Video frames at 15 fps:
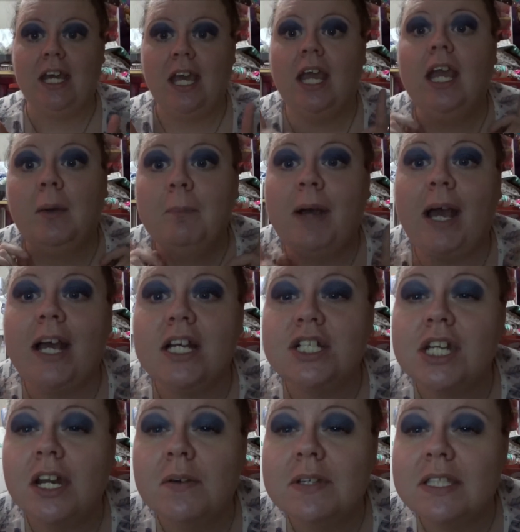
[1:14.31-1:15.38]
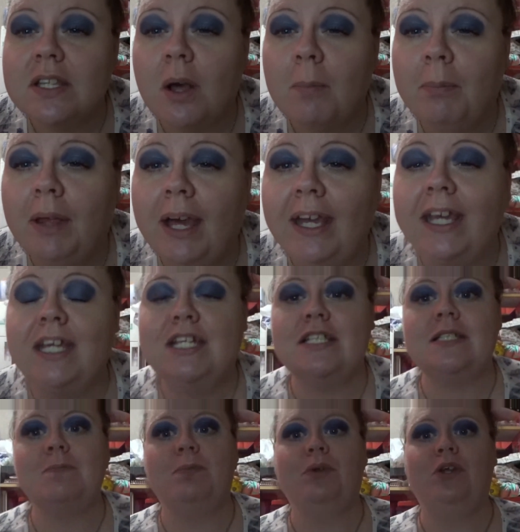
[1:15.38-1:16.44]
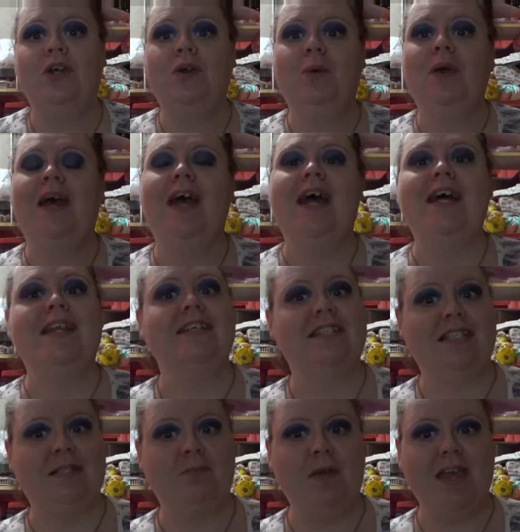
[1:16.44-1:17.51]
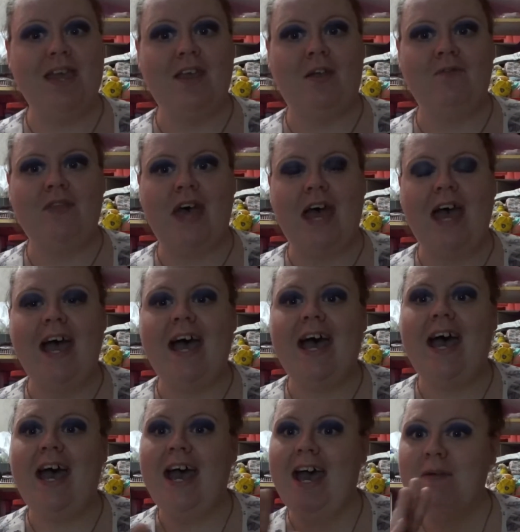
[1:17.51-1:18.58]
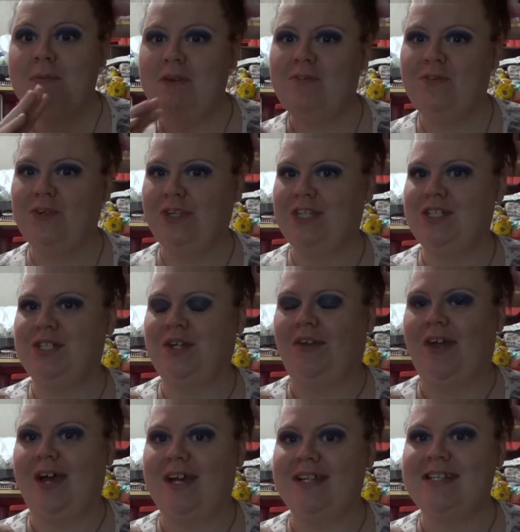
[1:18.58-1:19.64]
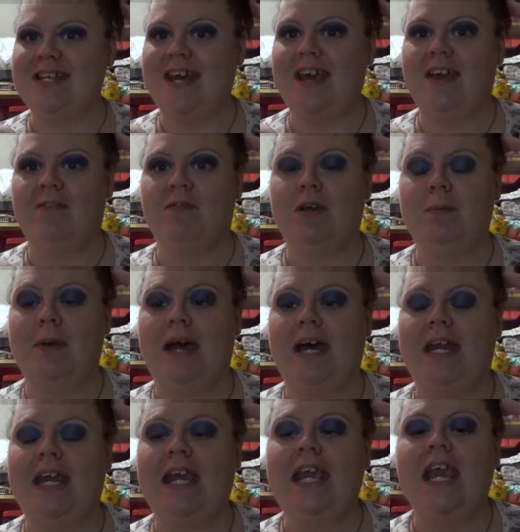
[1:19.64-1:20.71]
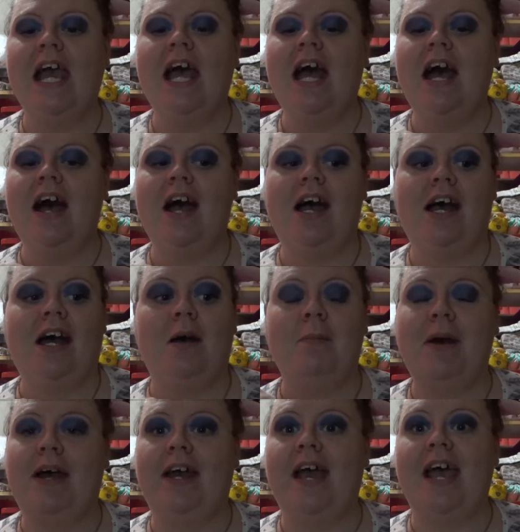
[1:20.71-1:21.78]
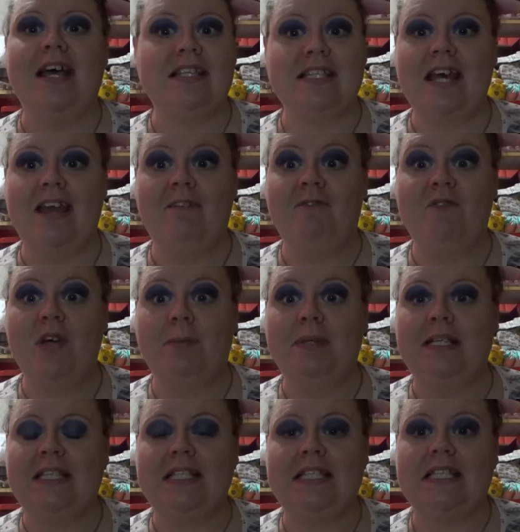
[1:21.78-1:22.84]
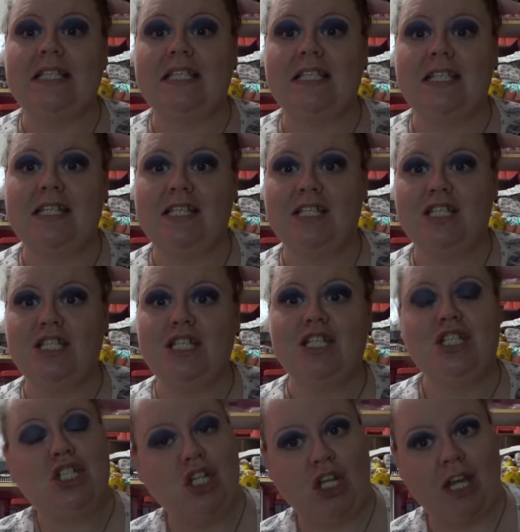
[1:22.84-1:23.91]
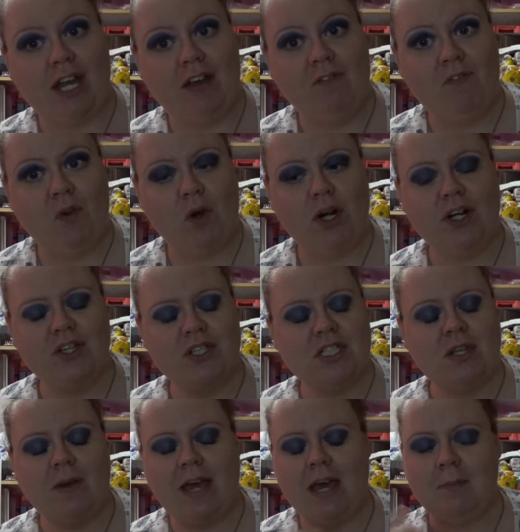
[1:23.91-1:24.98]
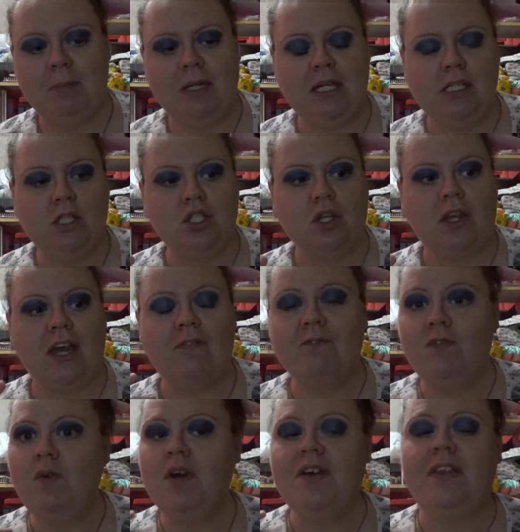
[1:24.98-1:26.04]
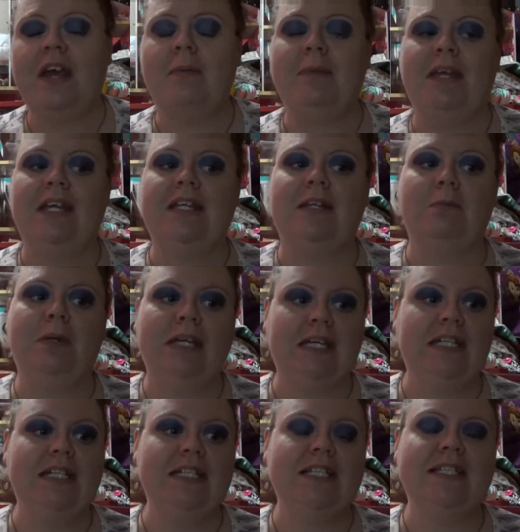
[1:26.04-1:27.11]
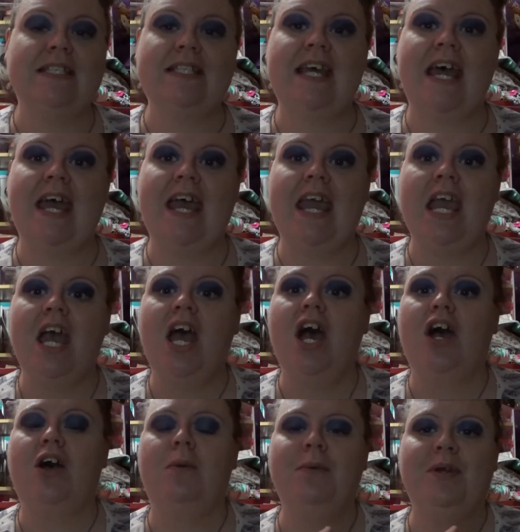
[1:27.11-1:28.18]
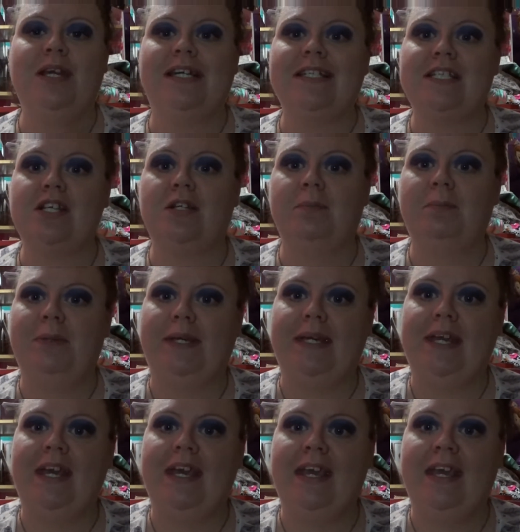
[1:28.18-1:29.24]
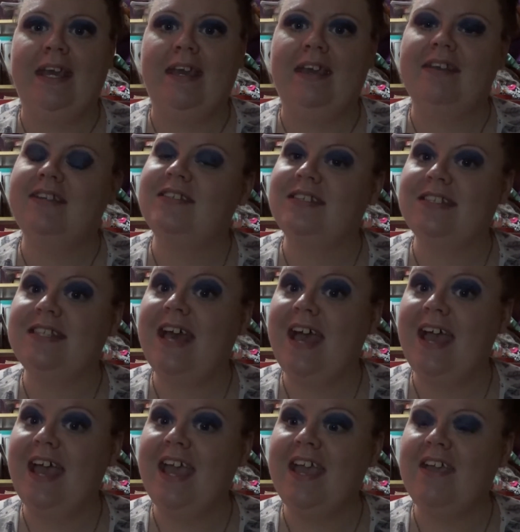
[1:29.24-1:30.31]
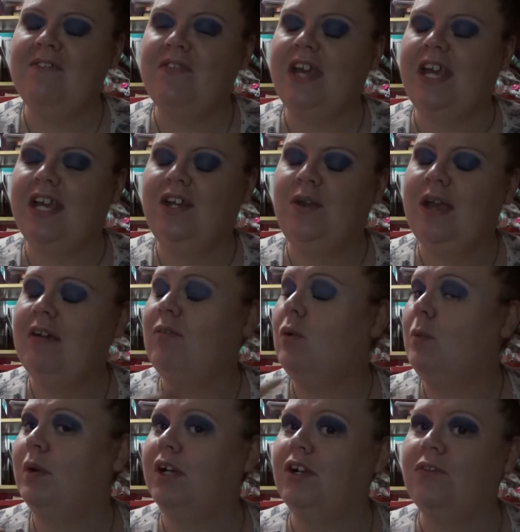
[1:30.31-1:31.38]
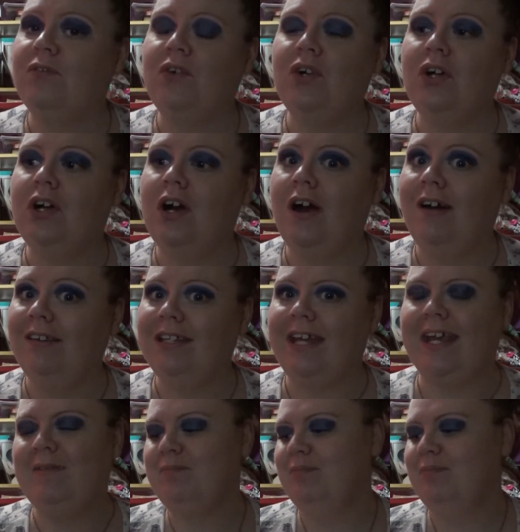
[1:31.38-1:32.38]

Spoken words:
And my eyeshadow is not black, it is blue. Speaking of that, happy 4th of July to everybody. As I am filming this, this is July 4th. So happy July 4th, happy Independence Day. Hope you guys are being safe and you have a wonderful holiday.